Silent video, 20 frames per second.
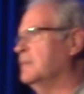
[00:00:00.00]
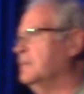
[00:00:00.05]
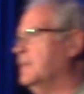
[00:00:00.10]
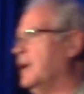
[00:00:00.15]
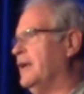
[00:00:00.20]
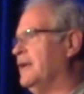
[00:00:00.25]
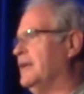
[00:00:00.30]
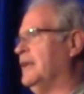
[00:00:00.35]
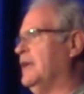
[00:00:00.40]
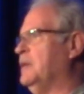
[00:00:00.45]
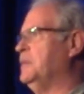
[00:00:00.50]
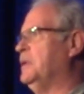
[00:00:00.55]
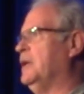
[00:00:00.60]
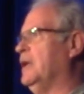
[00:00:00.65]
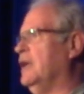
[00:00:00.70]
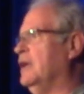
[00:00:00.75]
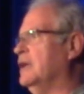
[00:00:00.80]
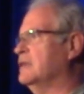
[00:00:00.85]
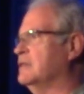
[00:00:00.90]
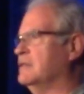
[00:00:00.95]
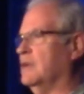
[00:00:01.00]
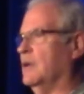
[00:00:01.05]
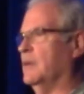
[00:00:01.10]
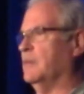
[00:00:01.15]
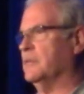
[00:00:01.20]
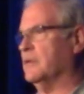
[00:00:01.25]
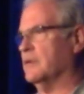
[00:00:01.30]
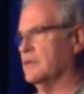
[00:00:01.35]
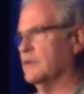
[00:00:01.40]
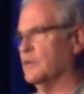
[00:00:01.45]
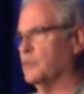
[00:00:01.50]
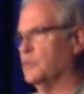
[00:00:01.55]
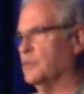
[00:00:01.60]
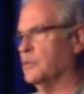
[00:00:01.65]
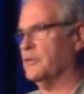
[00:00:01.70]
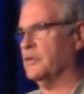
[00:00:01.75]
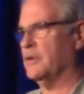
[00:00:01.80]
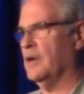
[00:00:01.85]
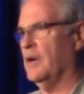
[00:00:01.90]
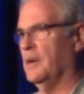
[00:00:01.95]
Mike gave me a heads up that this
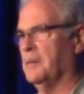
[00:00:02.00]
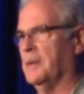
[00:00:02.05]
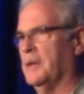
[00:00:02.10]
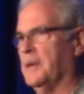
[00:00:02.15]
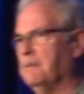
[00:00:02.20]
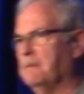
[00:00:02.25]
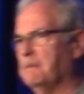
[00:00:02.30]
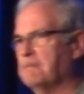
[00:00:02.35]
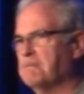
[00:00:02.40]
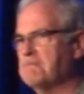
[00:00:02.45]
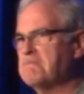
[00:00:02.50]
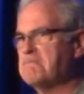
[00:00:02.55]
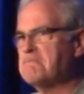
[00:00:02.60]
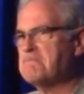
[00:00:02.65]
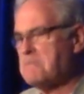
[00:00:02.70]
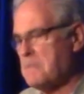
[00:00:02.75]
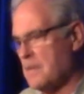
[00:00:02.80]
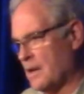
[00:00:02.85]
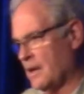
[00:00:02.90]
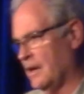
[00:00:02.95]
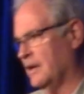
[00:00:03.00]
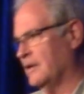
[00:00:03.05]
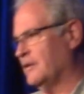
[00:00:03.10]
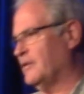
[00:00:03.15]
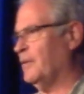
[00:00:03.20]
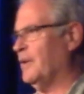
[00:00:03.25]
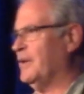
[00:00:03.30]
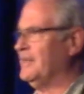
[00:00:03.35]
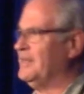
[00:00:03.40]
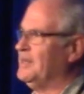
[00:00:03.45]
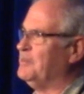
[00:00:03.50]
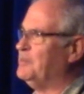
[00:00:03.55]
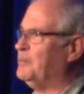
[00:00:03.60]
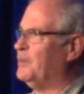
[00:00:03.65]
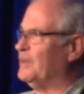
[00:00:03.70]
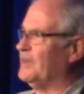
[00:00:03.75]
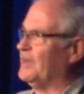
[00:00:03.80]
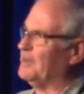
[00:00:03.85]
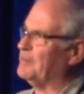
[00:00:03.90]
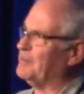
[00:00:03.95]
was coming. So I did
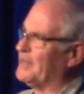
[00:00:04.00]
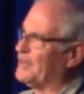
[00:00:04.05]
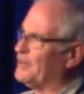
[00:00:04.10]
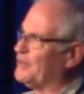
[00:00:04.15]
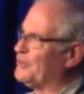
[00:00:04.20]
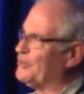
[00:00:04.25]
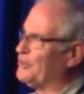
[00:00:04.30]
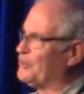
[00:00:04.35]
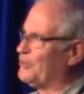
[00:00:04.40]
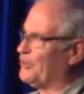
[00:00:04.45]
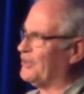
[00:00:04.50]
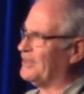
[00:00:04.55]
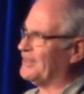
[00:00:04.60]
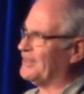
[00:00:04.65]
put on my good shirt.